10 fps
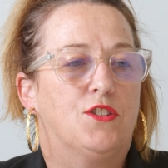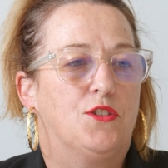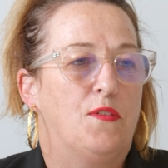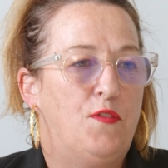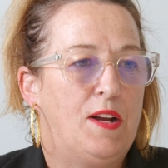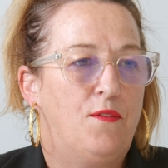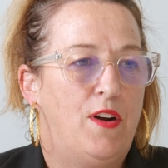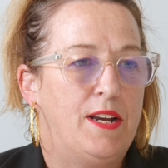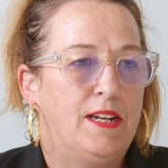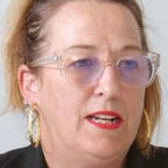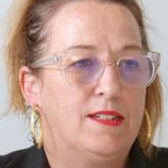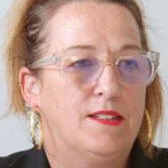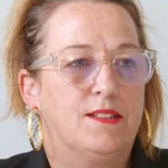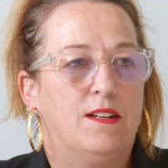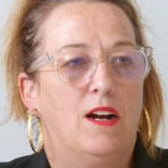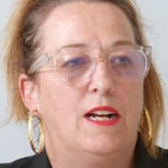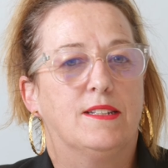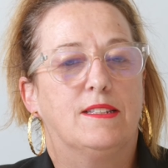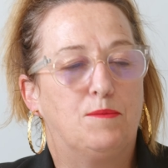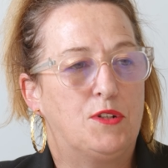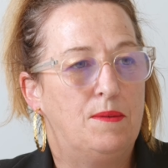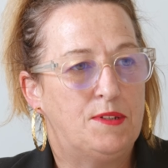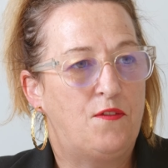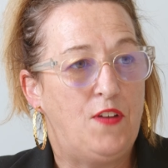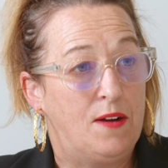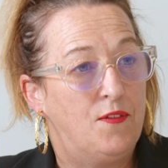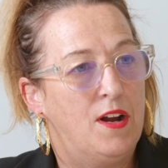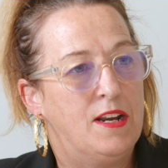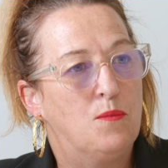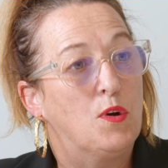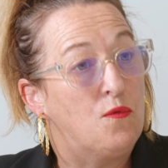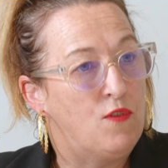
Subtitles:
do a fact-finding exercise, sometimes a fact-finding with